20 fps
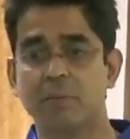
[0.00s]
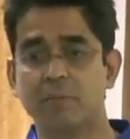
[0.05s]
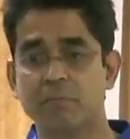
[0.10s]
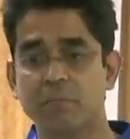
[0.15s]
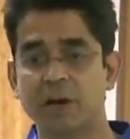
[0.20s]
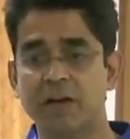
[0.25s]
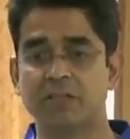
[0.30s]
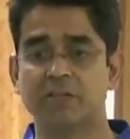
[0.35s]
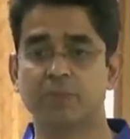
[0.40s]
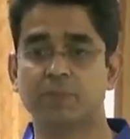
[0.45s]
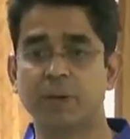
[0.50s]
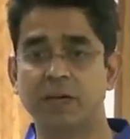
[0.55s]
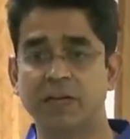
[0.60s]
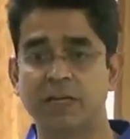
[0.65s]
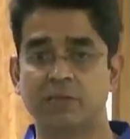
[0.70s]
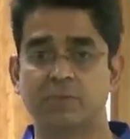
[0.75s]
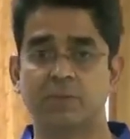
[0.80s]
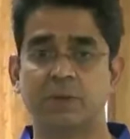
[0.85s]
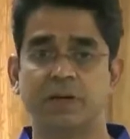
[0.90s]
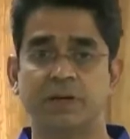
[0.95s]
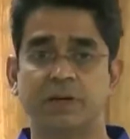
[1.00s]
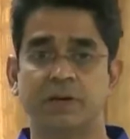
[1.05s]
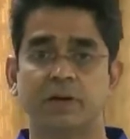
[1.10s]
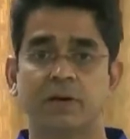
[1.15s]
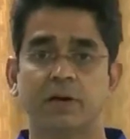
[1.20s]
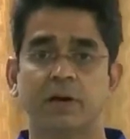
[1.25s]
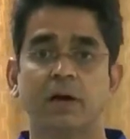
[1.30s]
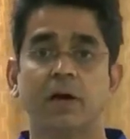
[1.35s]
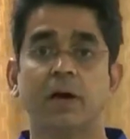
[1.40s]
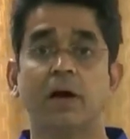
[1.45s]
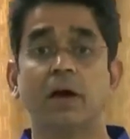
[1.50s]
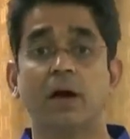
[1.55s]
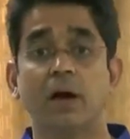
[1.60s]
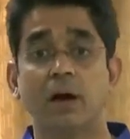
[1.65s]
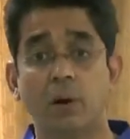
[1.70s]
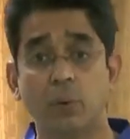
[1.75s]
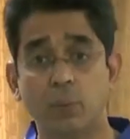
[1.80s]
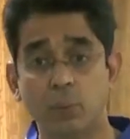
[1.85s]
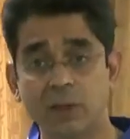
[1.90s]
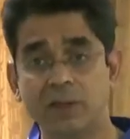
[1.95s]
mesh placement
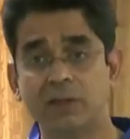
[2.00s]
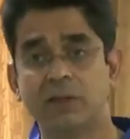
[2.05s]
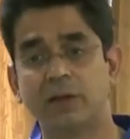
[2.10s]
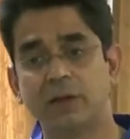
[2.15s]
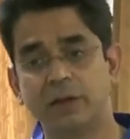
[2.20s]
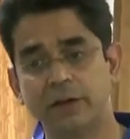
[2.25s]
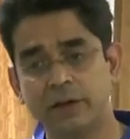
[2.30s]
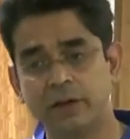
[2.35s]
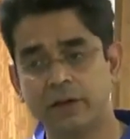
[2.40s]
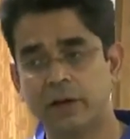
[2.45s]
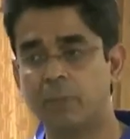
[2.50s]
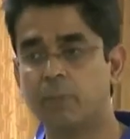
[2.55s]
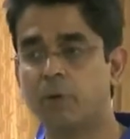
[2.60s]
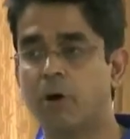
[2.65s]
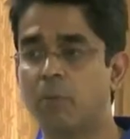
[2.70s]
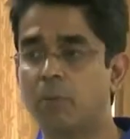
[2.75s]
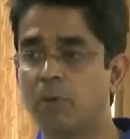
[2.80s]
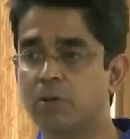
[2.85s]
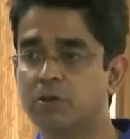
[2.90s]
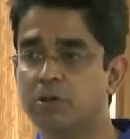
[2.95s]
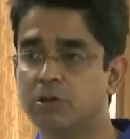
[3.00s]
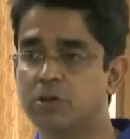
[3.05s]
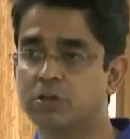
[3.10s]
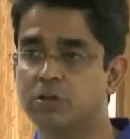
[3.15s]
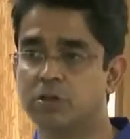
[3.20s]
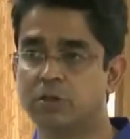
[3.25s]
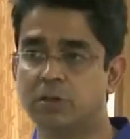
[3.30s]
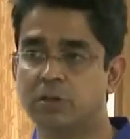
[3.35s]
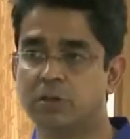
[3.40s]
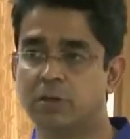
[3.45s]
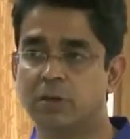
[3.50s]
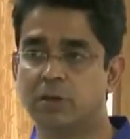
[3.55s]
with an intra-abdominal surgery,